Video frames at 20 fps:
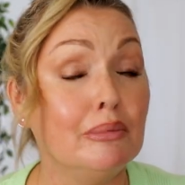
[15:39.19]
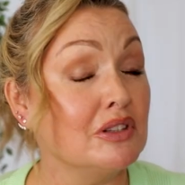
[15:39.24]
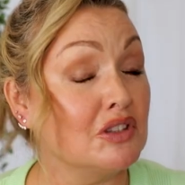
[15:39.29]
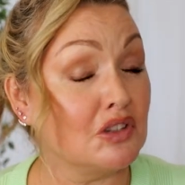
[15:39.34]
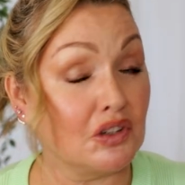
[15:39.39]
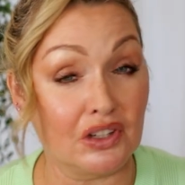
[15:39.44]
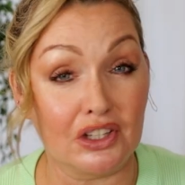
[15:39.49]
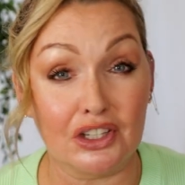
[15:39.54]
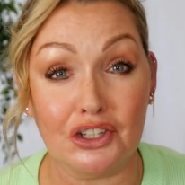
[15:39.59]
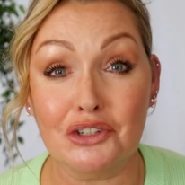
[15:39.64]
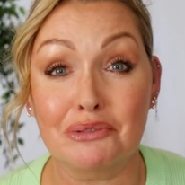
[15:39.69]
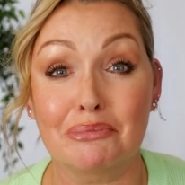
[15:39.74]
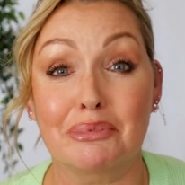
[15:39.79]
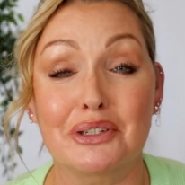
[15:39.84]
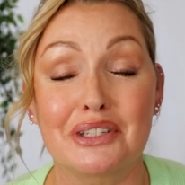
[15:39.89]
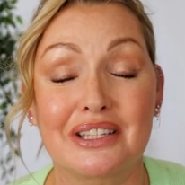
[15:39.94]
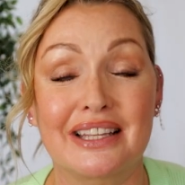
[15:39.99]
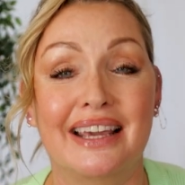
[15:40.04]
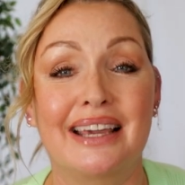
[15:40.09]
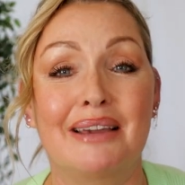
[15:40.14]
It's only a
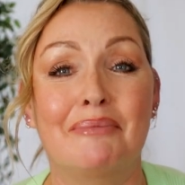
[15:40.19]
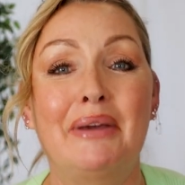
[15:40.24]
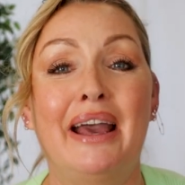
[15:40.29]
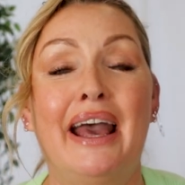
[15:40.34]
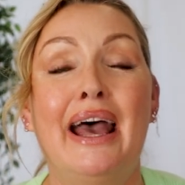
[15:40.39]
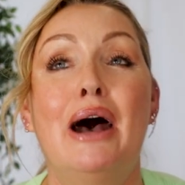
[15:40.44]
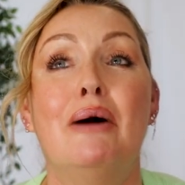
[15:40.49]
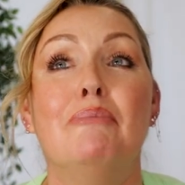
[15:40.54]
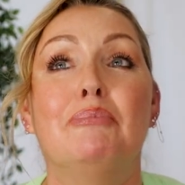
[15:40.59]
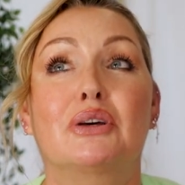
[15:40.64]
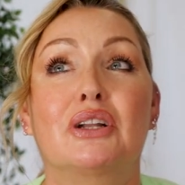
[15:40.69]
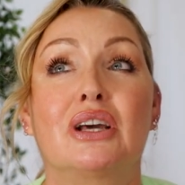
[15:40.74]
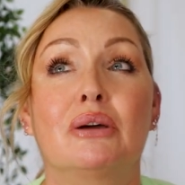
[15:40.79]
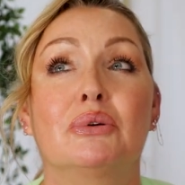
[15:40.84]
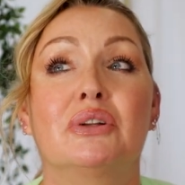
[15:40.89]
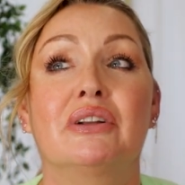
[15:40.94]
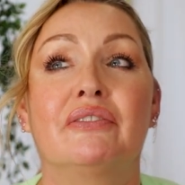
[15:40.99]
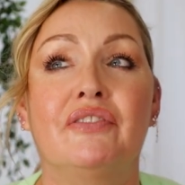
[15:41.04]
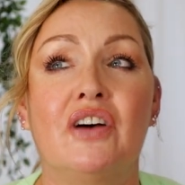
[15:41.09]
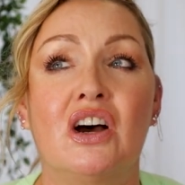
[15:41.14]
numbers game, but I
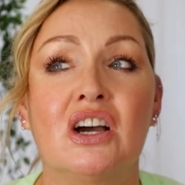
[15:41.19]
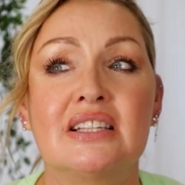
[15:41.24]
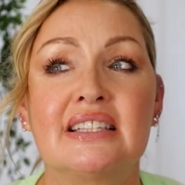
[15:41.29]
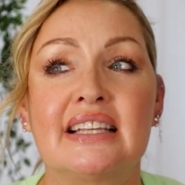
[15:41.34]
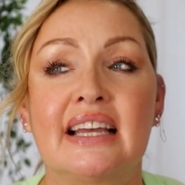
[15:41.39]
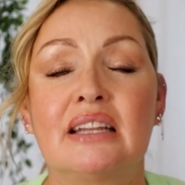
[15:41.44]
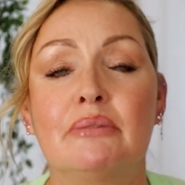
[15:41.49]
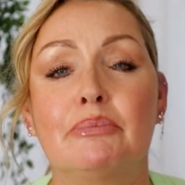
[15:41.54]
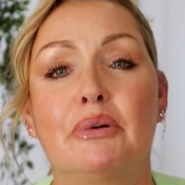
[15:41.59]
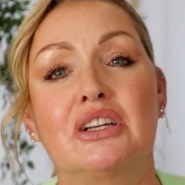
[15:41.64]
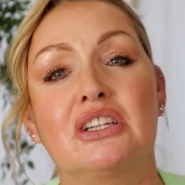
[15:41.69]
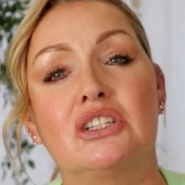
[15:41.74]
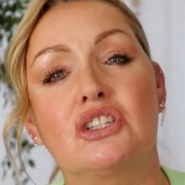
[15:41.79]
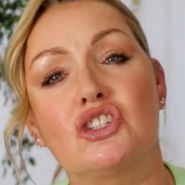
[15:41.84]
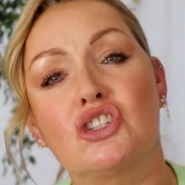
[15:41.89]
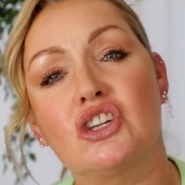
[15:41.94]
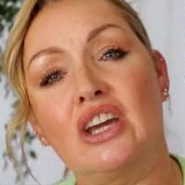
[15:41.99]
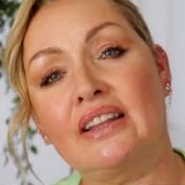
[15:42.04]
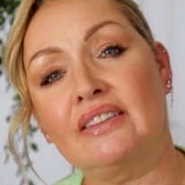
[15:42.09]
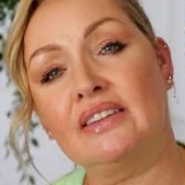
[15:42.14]
would advise anybody to
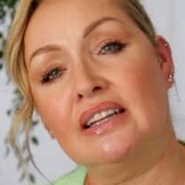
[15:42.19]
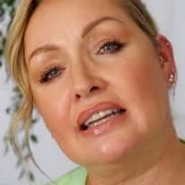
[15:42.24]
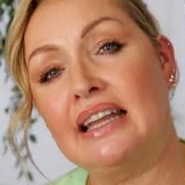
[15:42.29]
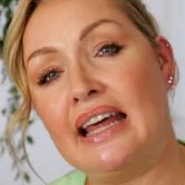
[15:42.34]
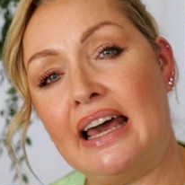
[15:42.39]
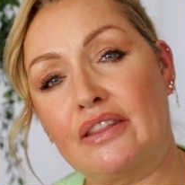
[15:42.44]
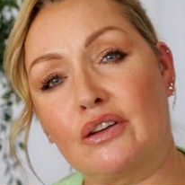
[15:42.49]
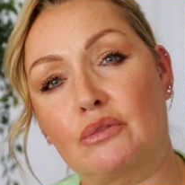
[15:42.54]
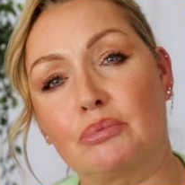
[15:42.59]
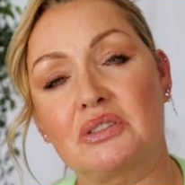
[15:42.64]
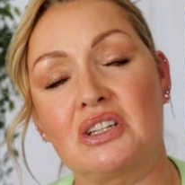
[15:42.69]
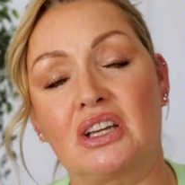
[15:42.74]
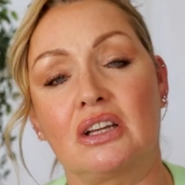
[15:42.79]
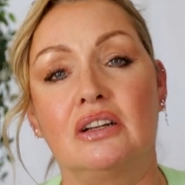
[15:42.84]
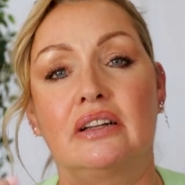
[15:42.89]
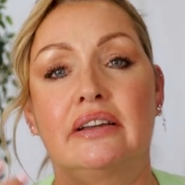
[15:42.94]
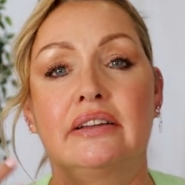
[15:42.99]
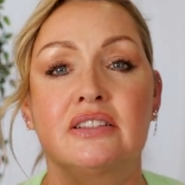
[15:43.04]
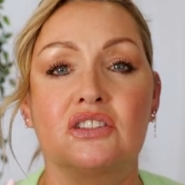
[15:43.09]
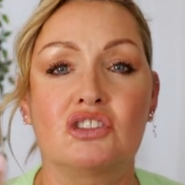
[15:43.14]
check the leather,
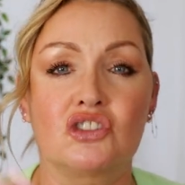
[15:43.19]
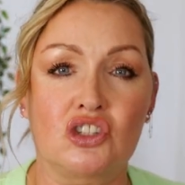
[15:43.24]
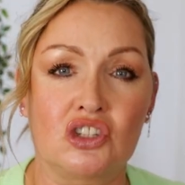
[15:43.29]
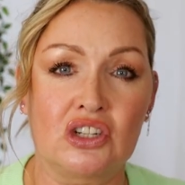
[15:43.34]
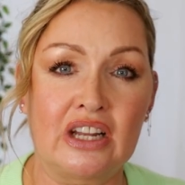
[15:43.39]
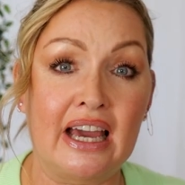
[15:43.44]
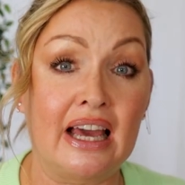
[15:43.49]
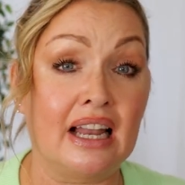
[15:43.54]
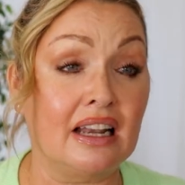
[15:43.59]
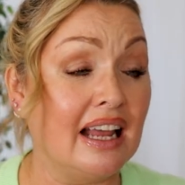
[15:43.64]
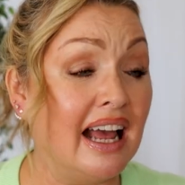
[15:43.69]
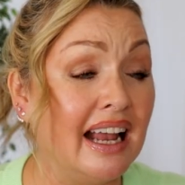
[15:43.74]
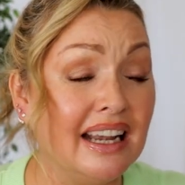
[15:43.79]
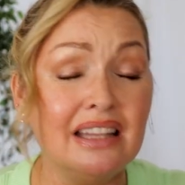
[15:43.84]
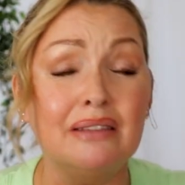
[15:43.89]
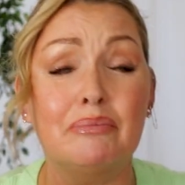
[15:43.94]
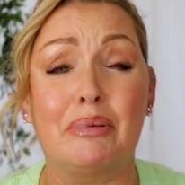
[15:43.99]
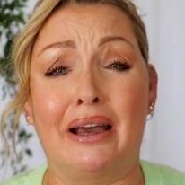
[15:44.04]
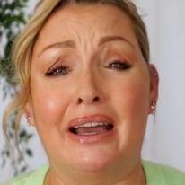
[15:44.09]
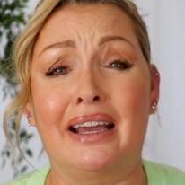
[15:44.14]
particularly at Chanel,
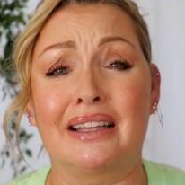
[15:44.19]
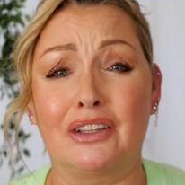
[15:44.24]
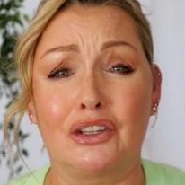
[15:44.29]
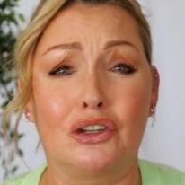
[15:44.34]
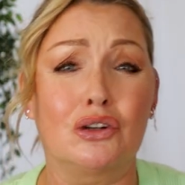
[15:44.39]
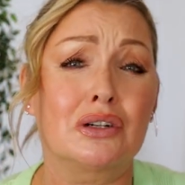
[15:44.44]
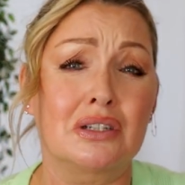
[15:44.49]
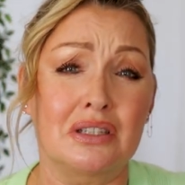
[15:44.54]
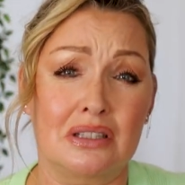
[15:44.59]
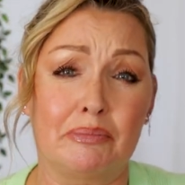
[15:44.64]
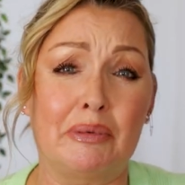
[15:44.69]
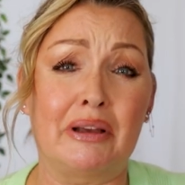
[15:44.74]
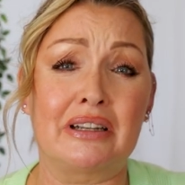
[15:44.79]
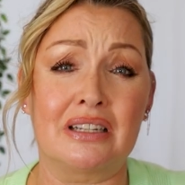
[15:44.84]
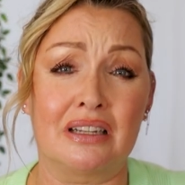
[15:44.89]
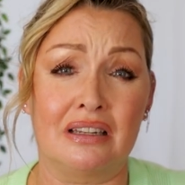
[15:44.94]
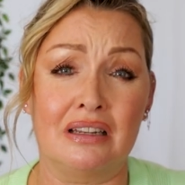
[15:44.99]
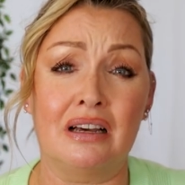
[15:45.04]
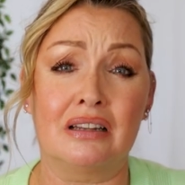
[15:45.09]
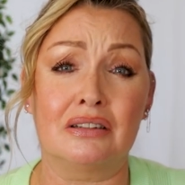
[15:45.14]
any bag that you're going to spend
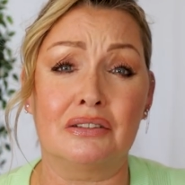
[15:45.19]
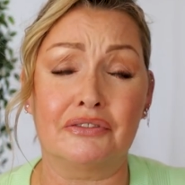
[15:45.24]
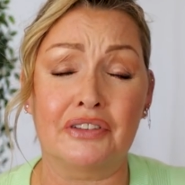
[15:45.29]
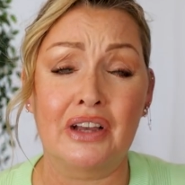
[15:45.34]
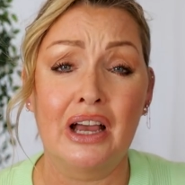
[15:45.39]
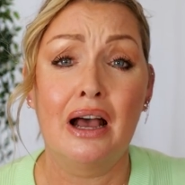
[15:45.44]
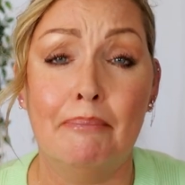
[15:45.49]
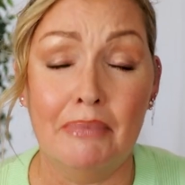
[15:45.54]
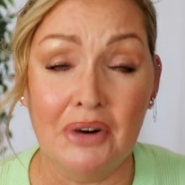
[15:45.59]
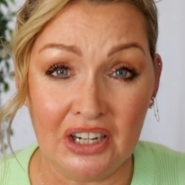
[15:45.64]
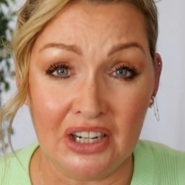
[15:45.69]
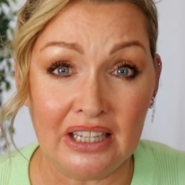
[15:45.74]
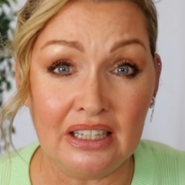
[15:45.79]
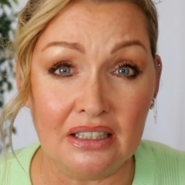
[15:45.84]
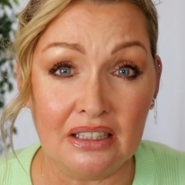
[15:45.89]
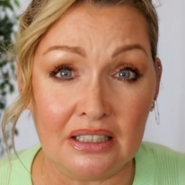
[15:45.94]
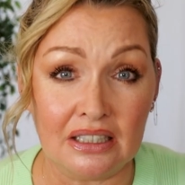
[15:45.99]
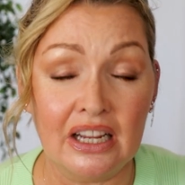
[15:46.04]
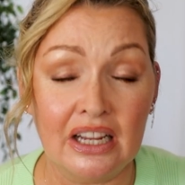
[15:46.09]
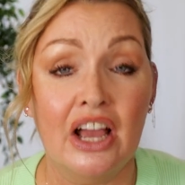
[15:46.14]
a lot of money
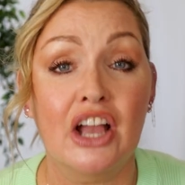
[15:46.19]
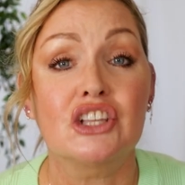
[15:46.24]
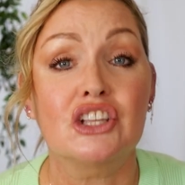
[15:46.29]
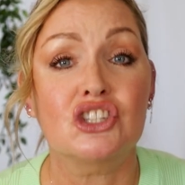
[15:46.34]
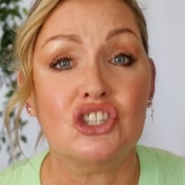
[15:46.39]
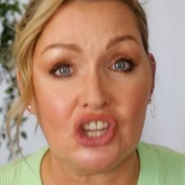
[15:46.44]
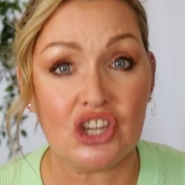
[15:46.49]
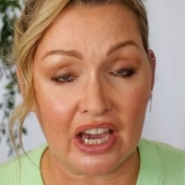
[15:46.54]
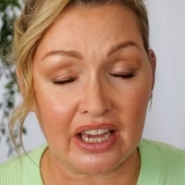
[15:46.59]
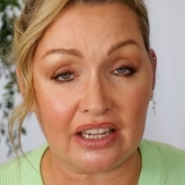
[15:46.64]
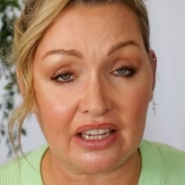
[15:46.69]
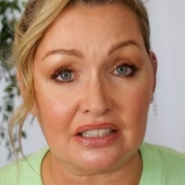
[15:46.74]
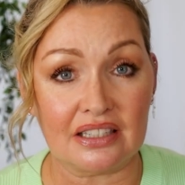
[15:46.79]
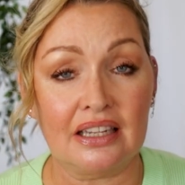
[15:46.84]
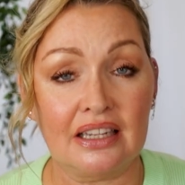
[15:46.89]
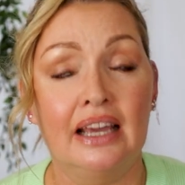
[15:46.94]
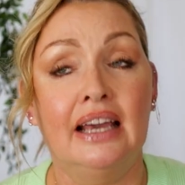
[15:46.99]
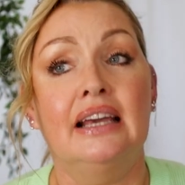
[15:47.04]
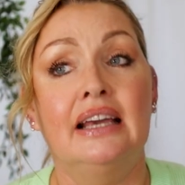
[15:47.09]
on, check it.